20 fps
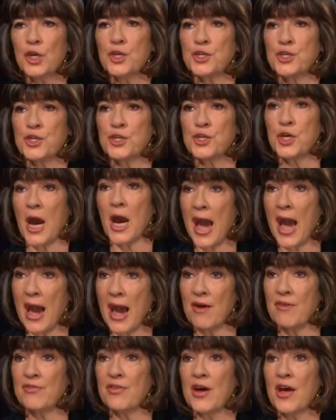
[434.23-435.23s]
to
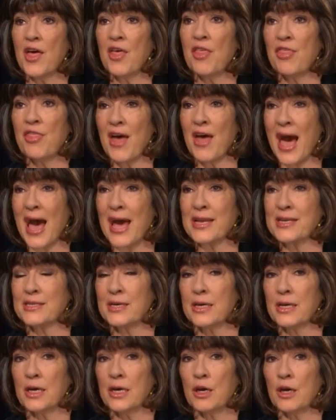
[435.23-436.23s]
have that
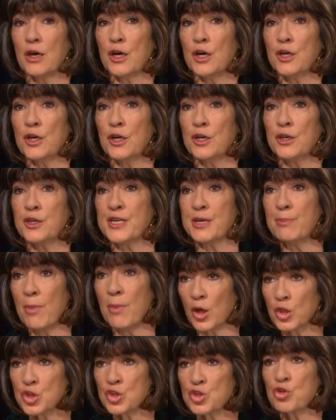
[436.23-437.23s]

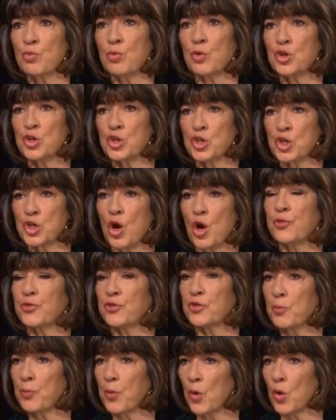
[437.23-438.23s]
demonstrable show of
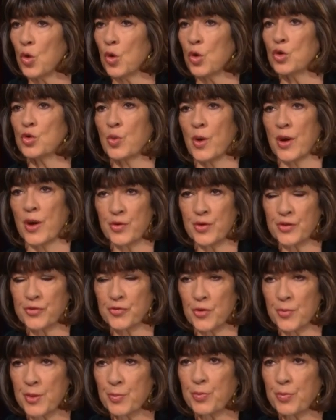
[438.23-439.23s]
support, whether it's
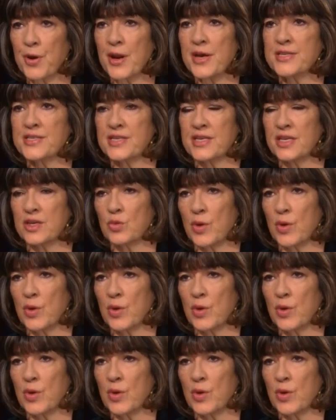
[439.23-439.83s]
from the president,